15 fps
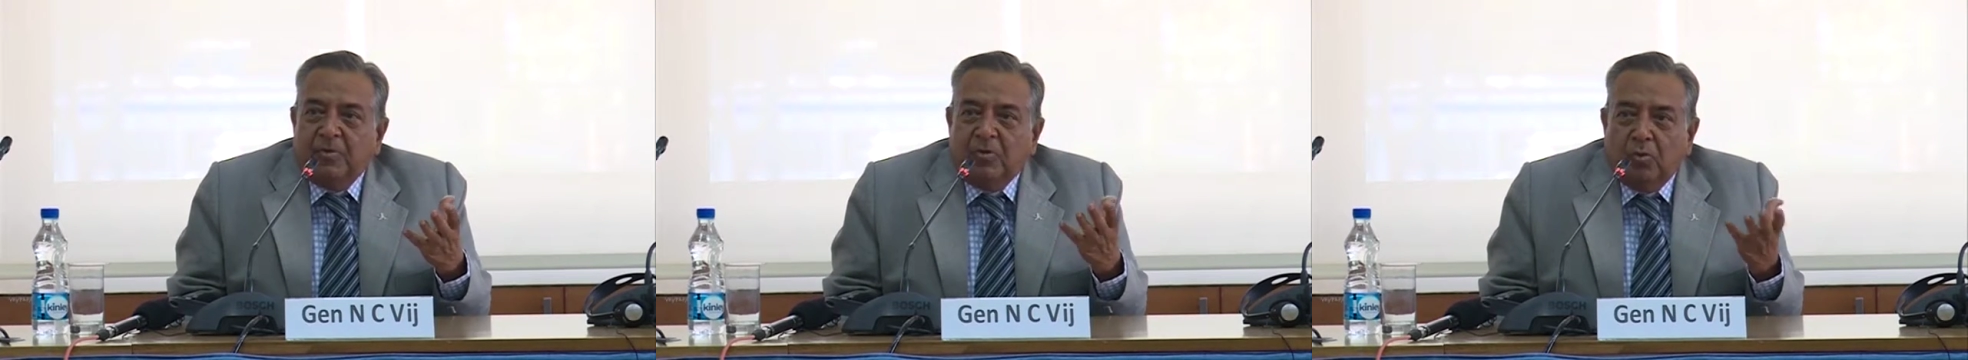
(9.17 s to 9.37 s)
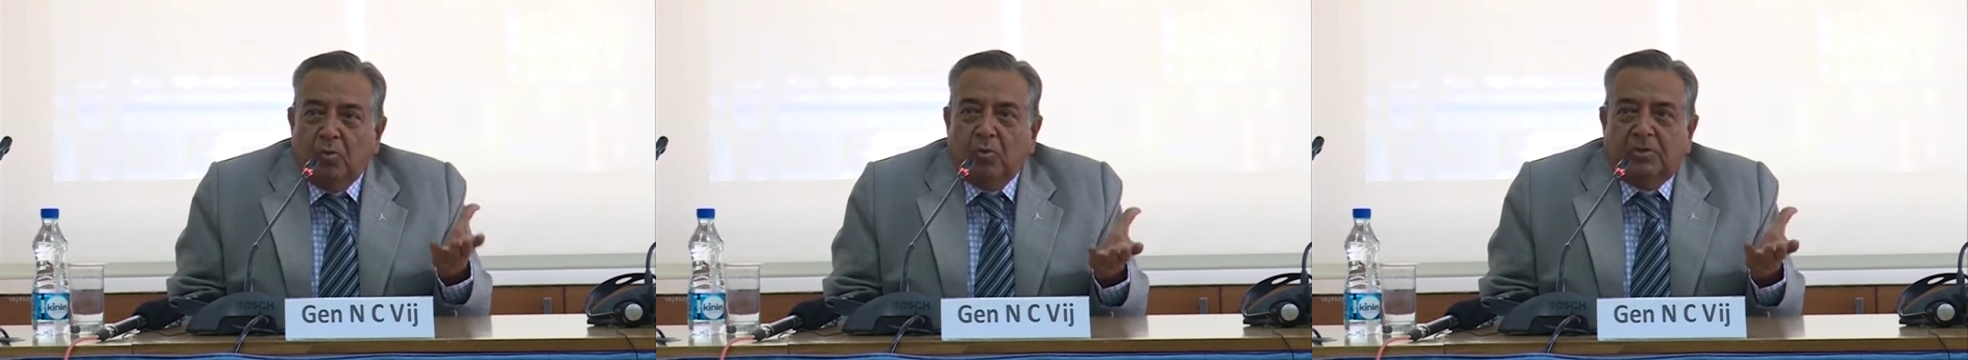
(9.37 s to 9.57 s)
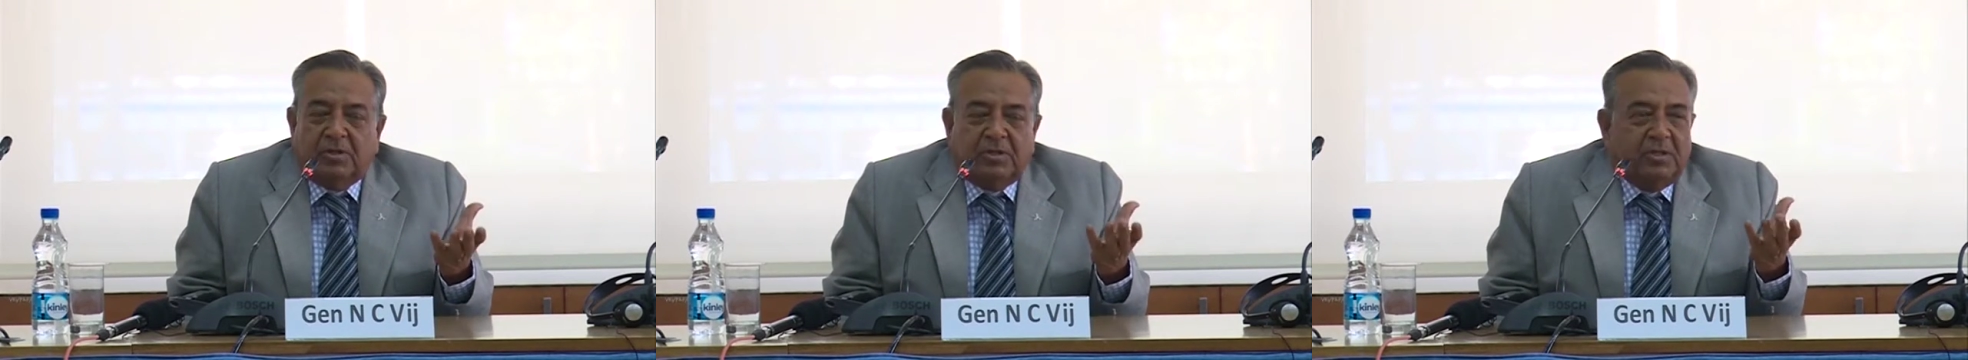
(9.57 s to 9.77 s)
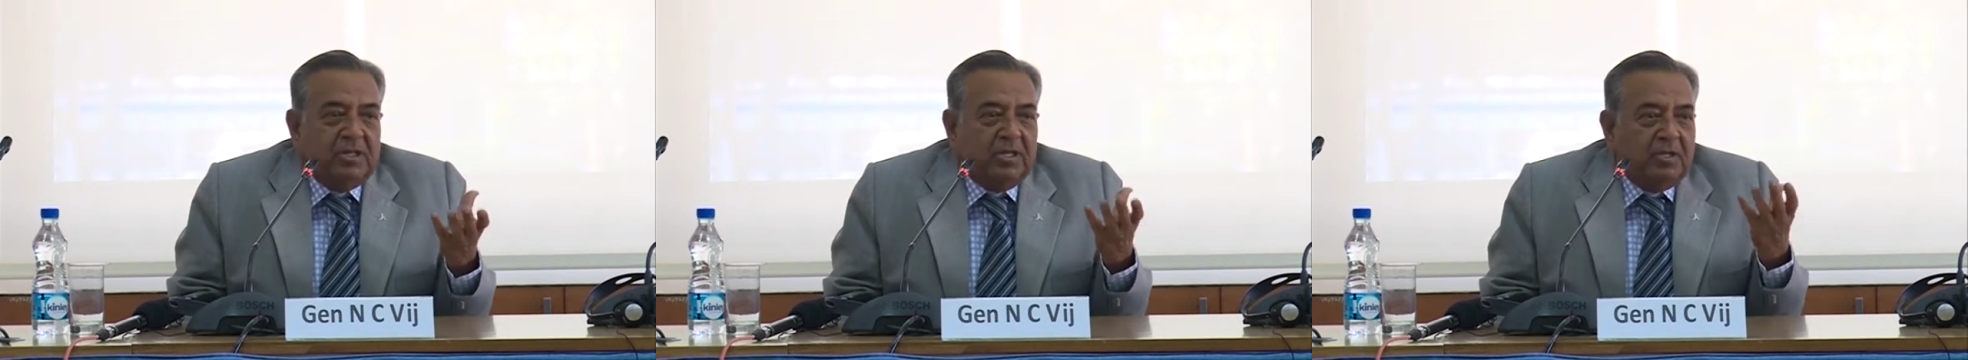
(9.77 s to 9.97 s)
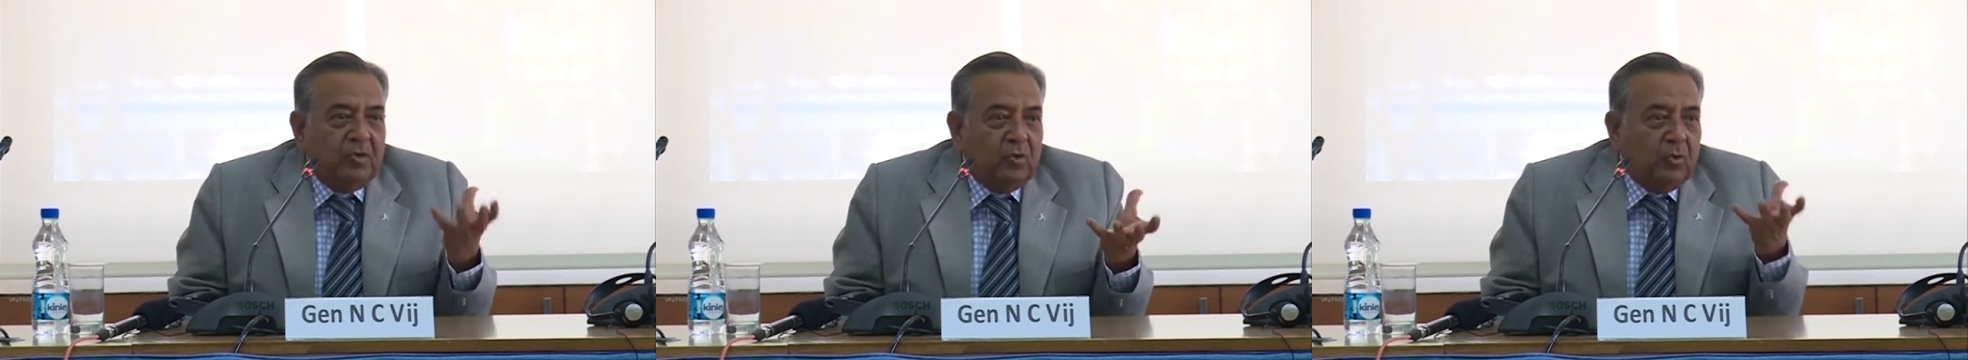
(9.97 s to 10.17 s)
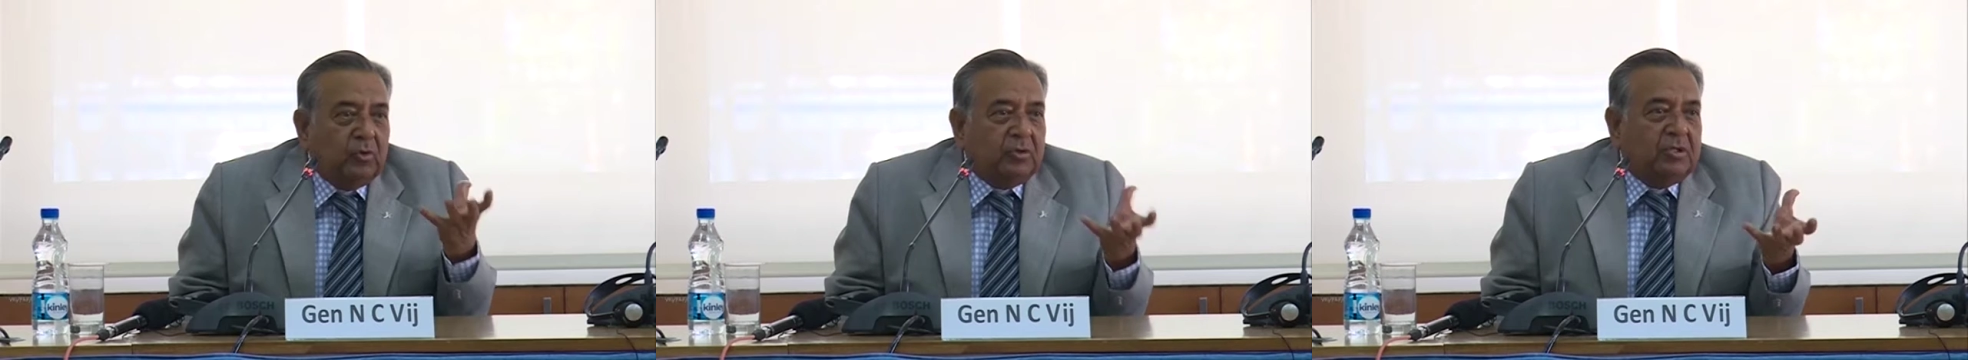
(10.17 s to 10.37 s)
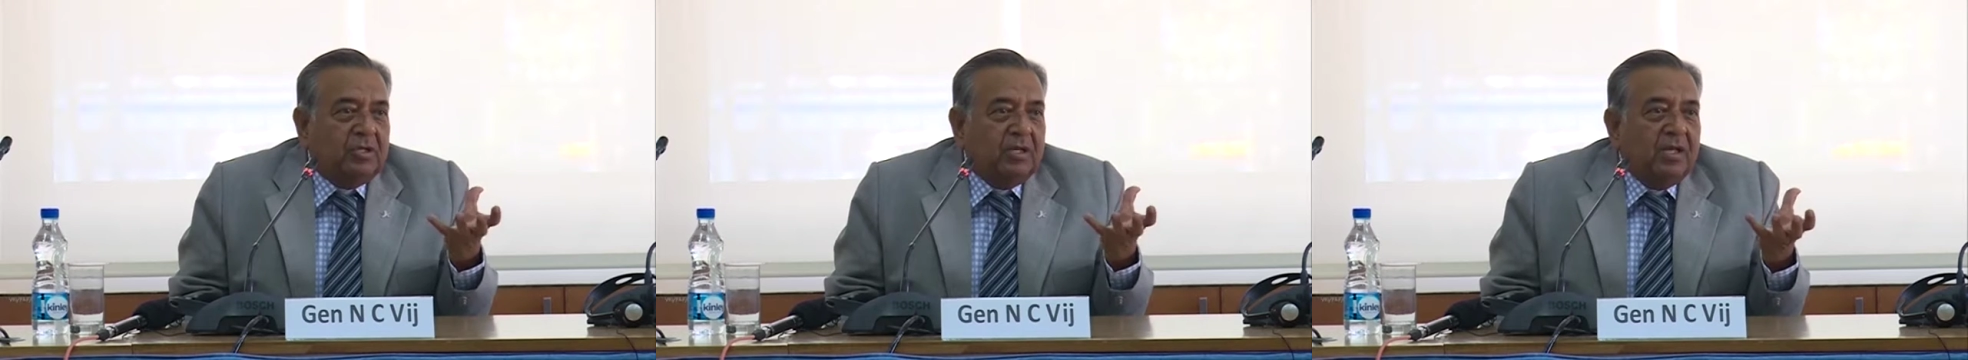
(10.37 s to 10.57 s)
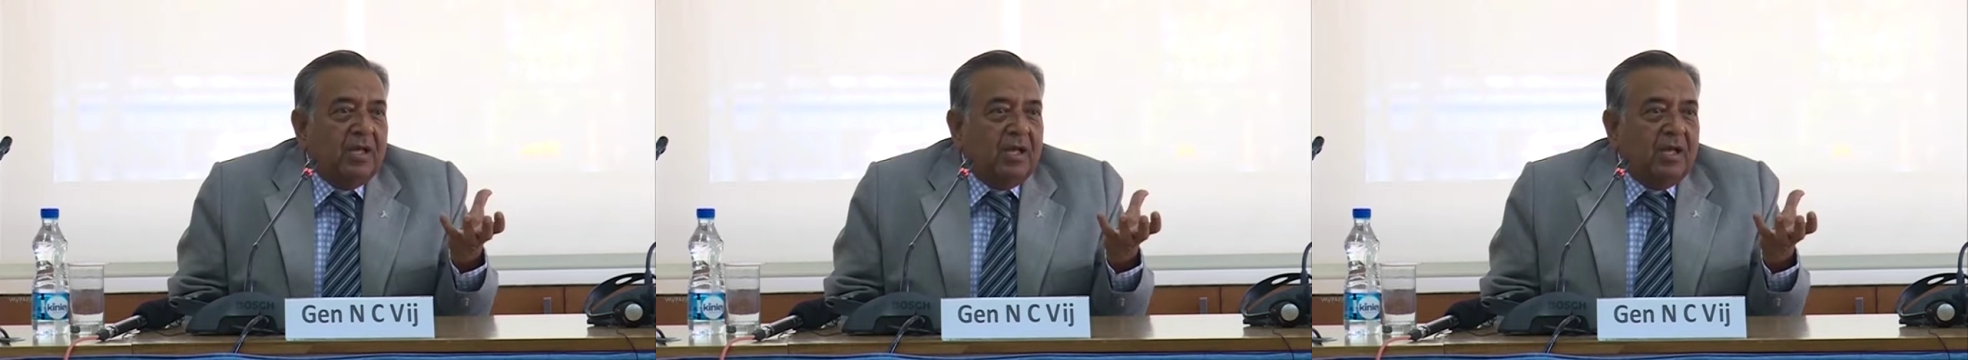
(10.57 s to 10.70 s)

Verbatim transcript: youth, the youth